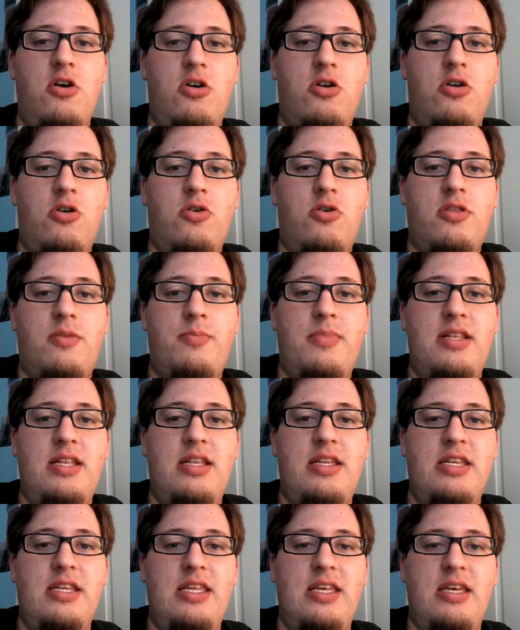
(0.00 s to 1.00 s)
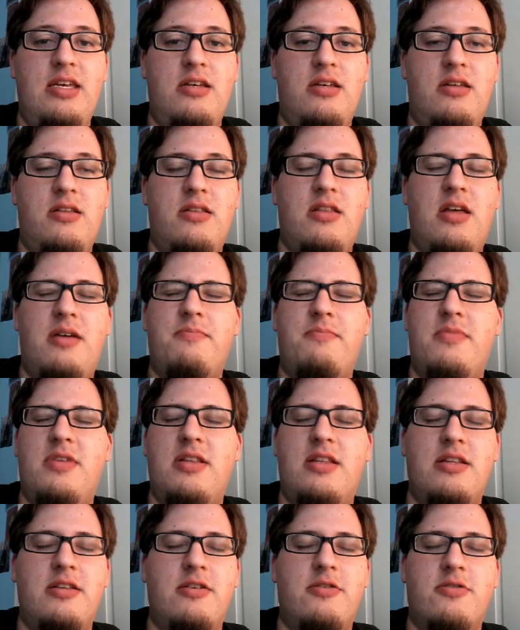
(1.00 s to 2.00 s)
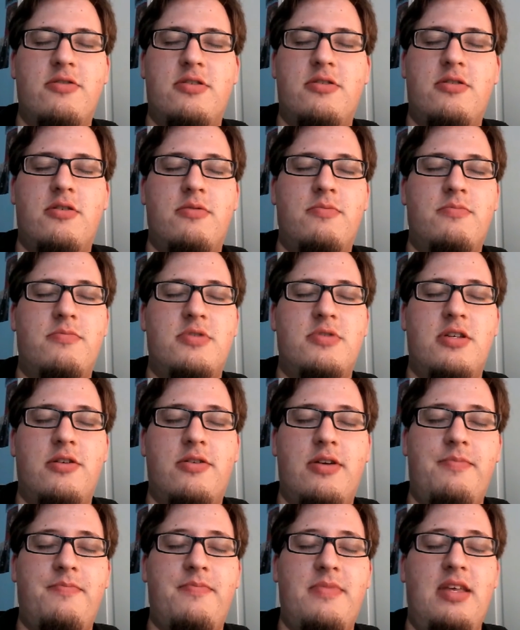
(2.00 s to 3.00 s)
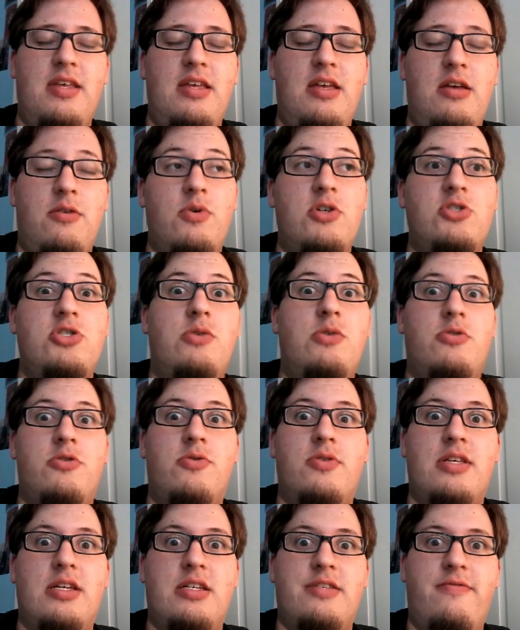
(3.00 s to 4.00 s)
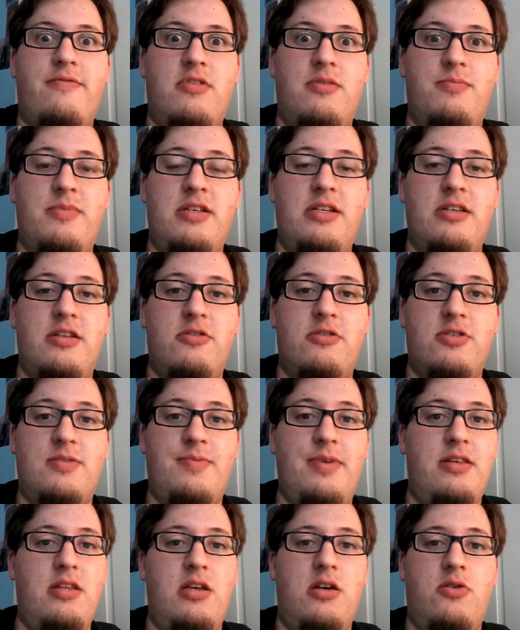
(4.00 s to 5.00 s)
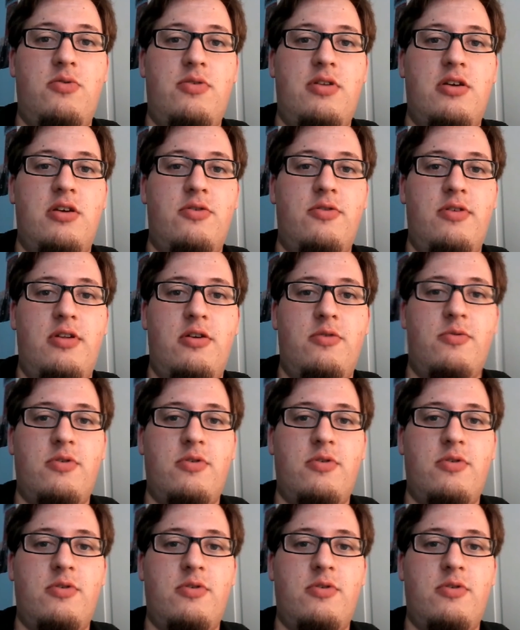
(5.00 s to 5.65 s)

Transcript: Or the millennia, not millennials, so sorry, we actually were doing things for the millennials, but no, no, no.